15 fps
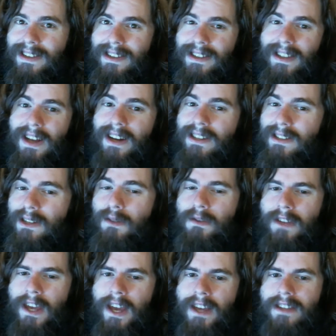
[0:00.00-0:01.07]
a lot of those
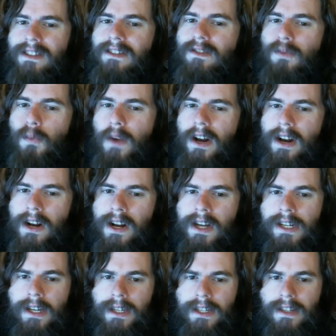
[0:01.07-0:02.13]
cases where
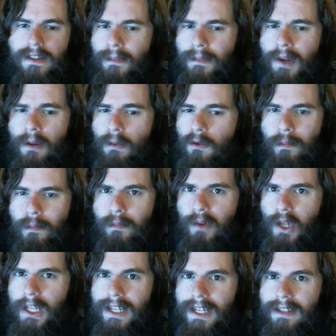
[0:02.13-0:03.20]
somebody was
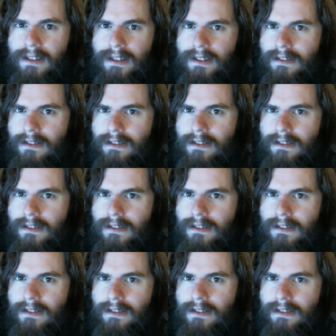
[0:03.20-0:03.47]
bullied,